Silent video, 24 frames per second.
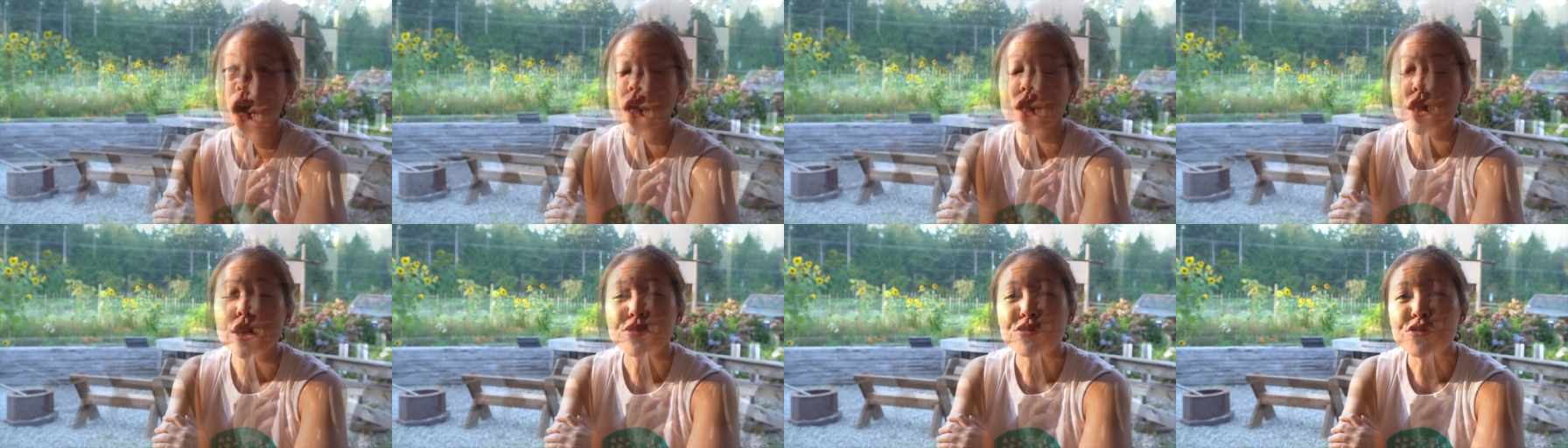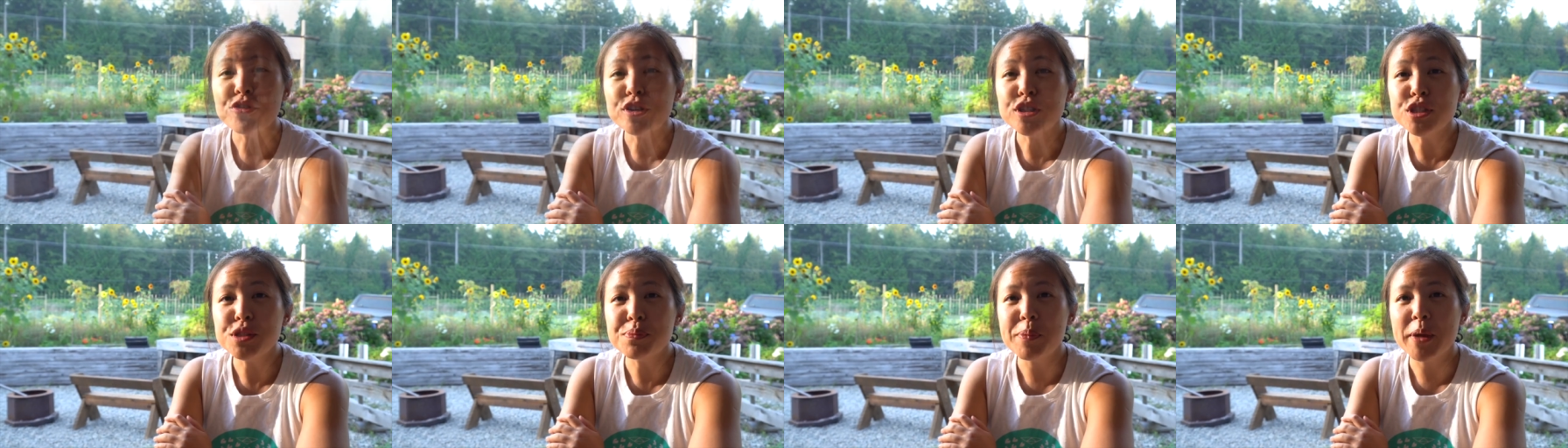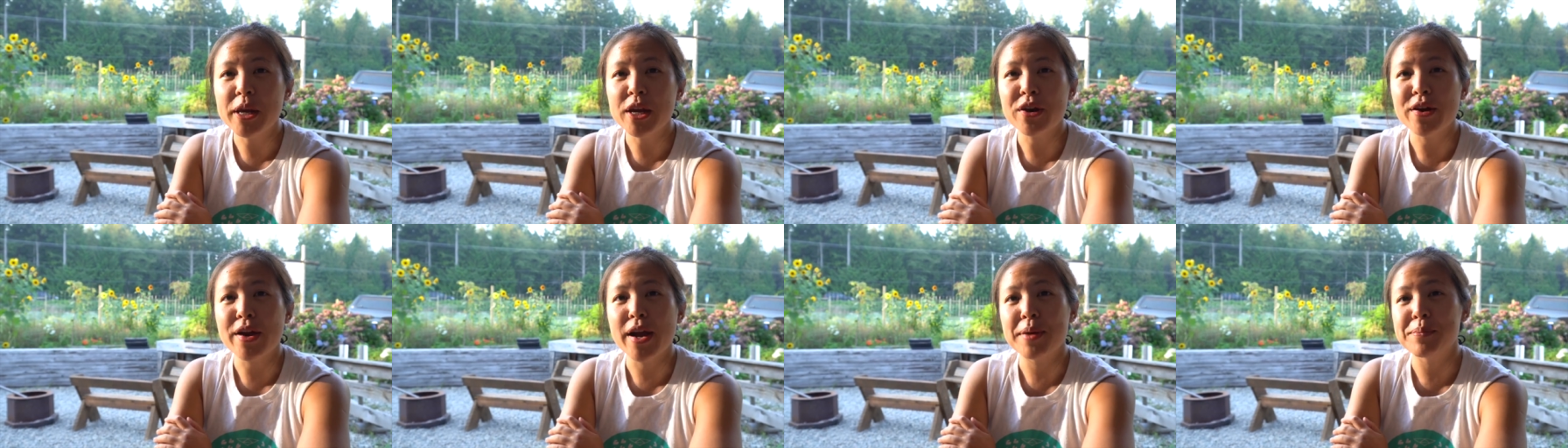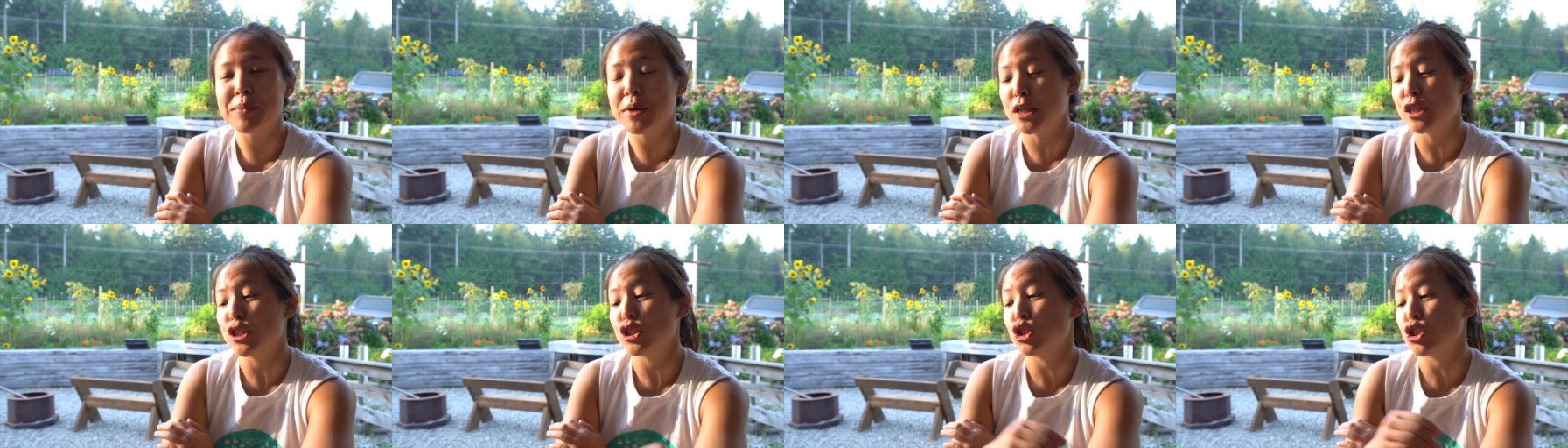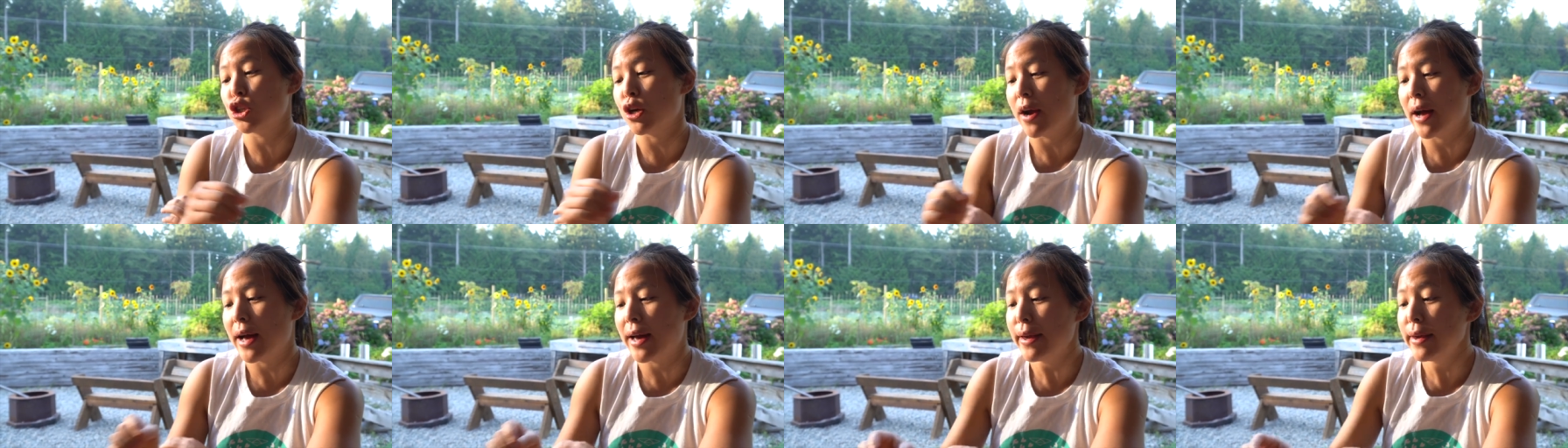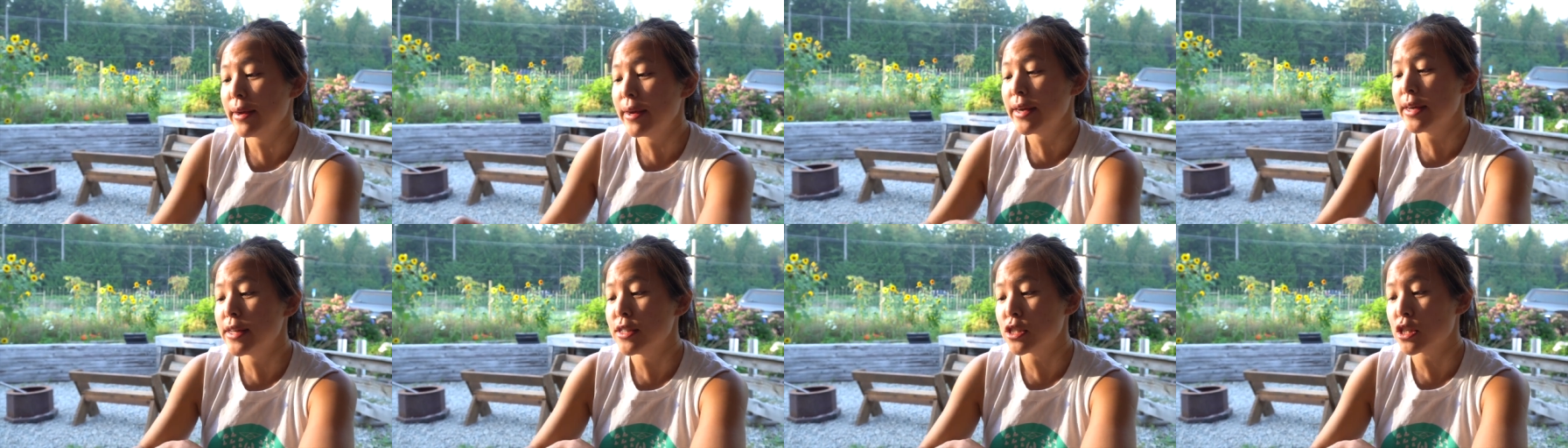The first beer I'm gonna try
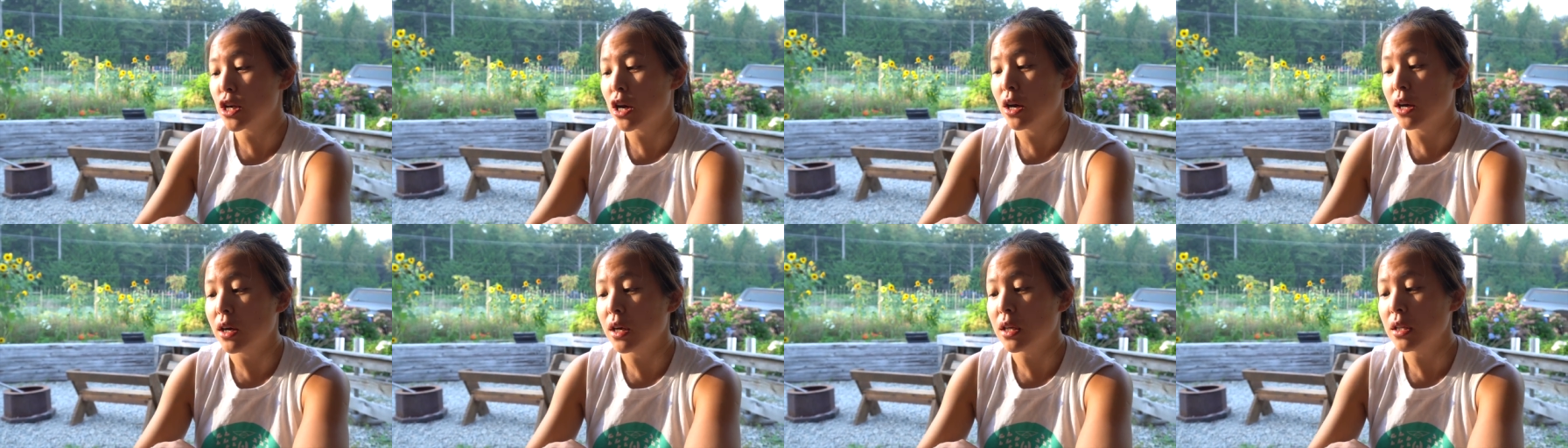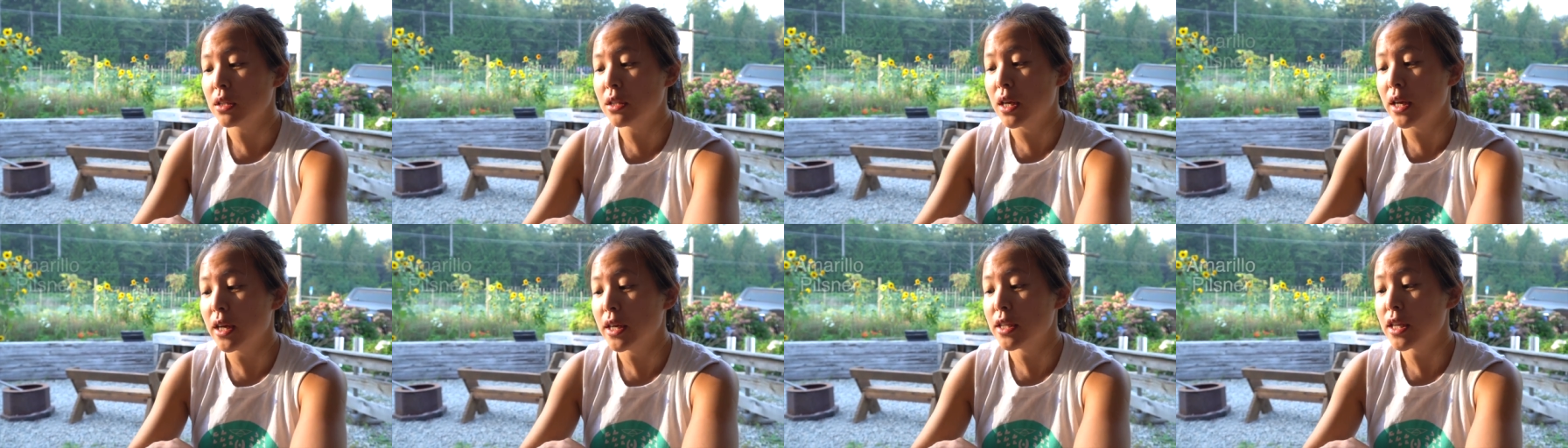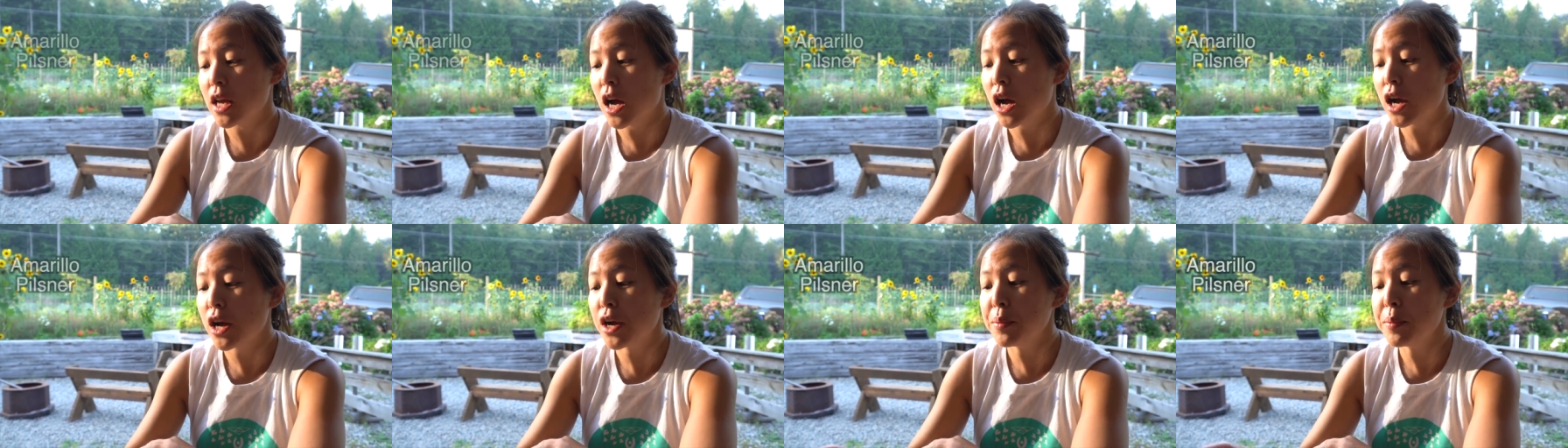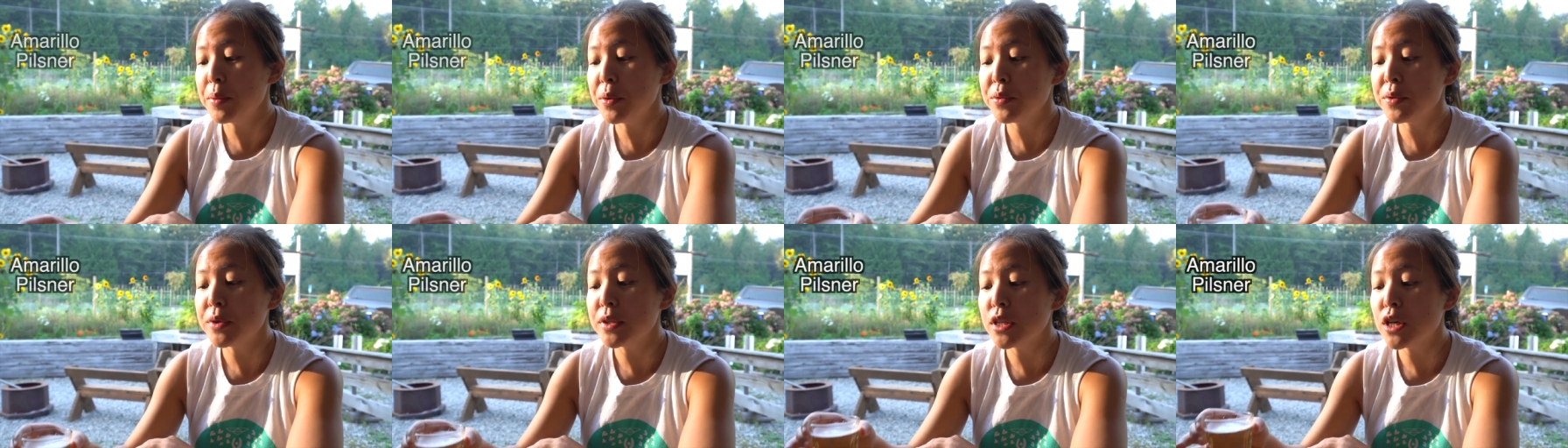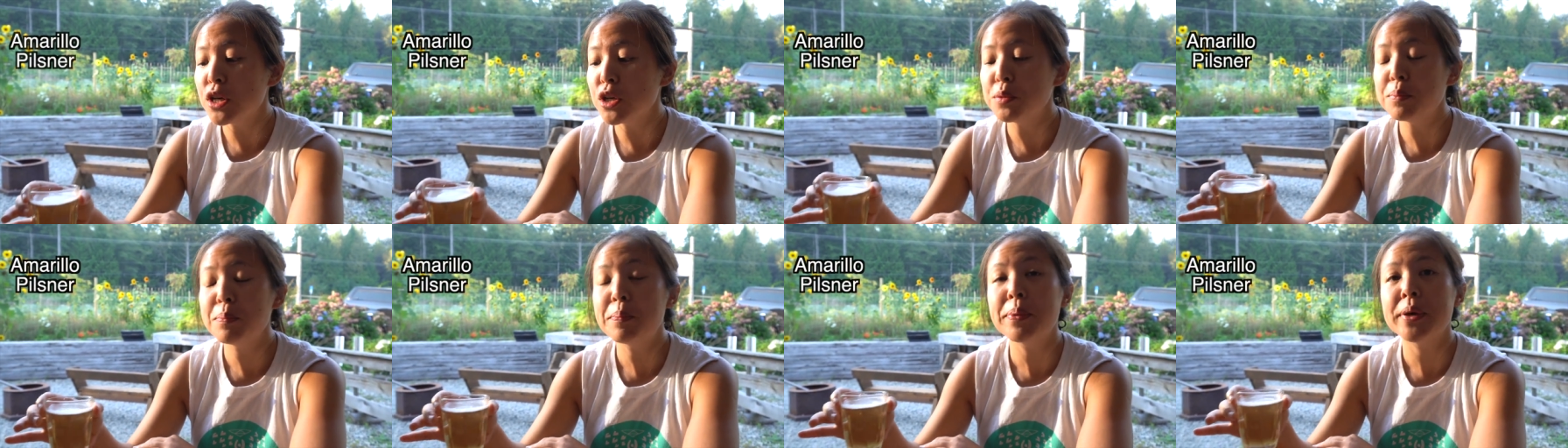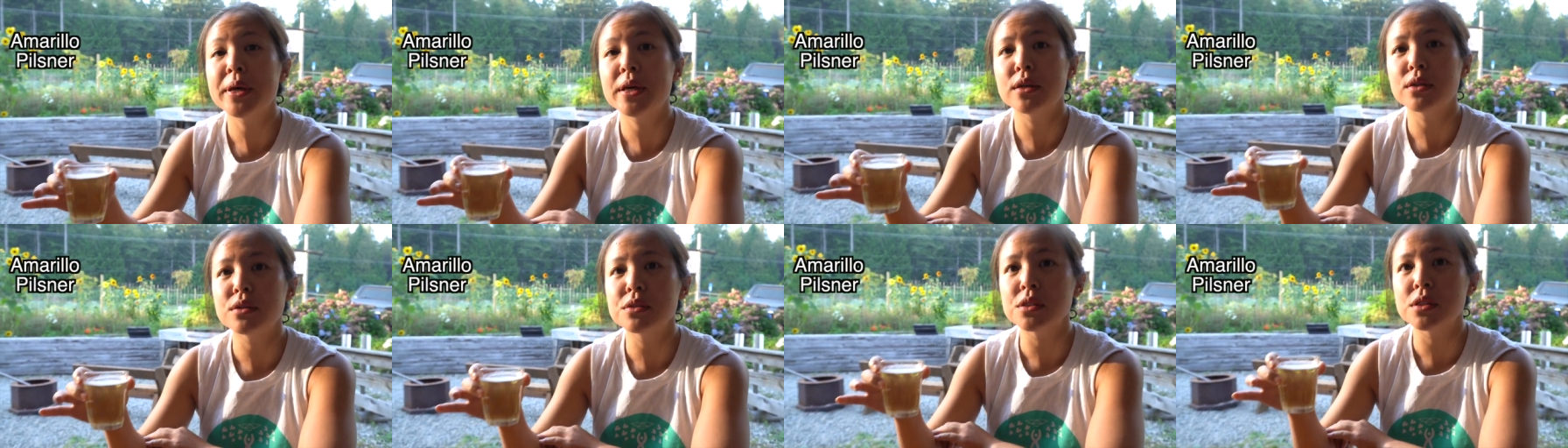is called an Amarillo
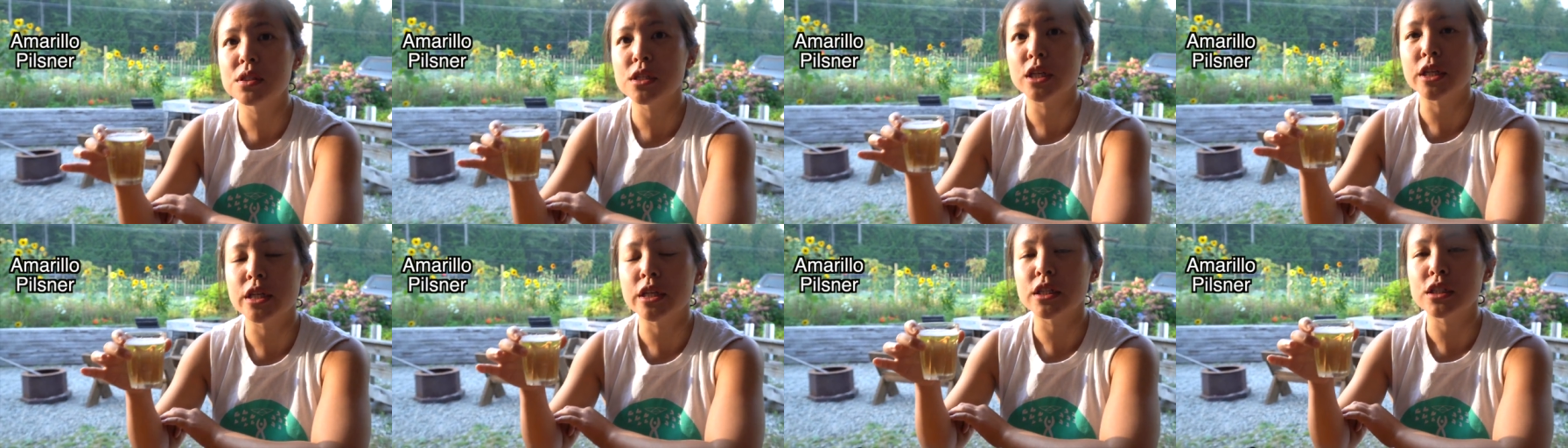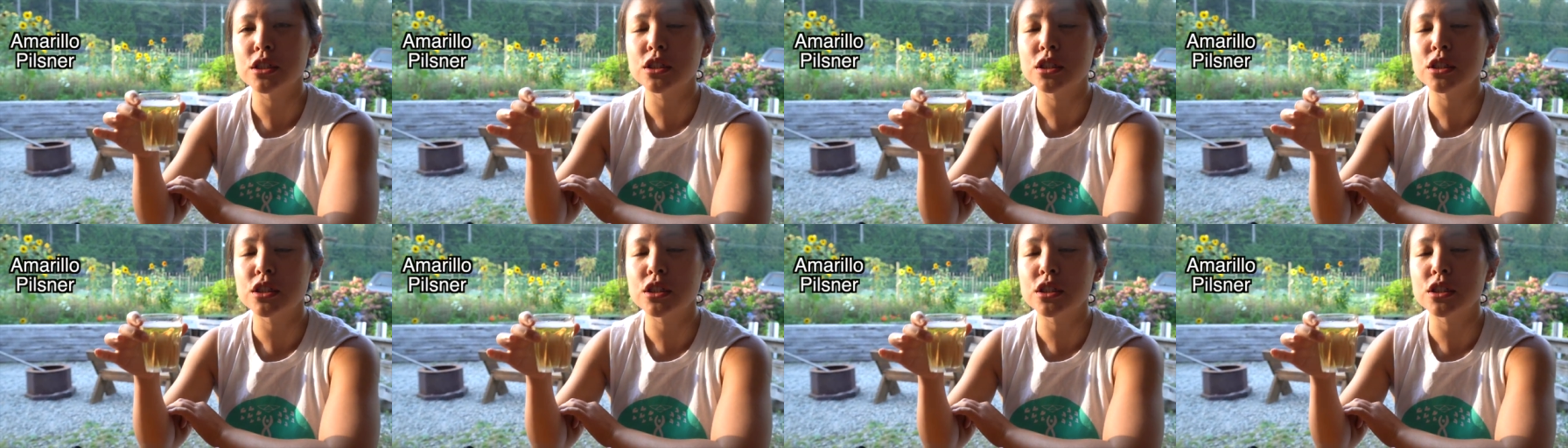Pilsner.